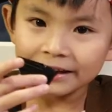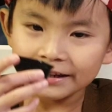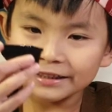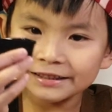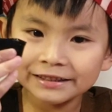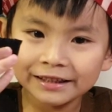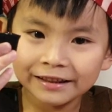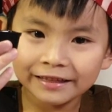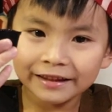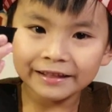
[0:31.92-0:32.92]
It's the
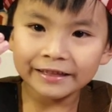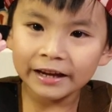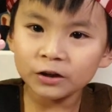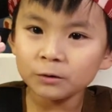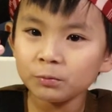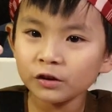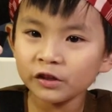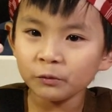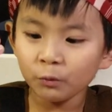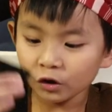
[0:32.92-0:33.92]
thing that you put
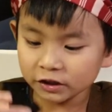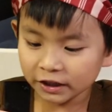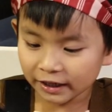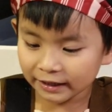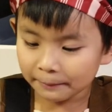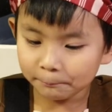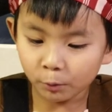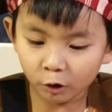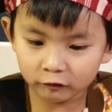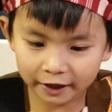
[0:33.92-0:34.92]
the water in and
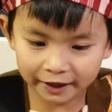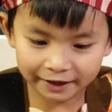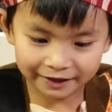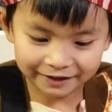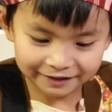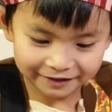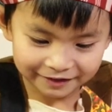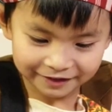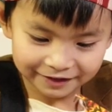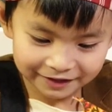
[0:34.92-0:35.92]
fire in.
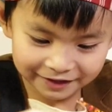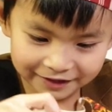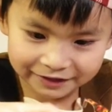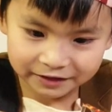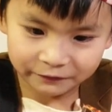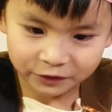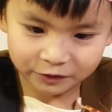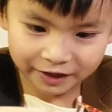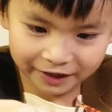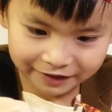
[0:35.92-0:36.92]
Here's the
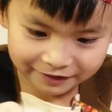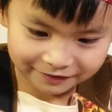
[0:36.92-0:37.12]
volcano.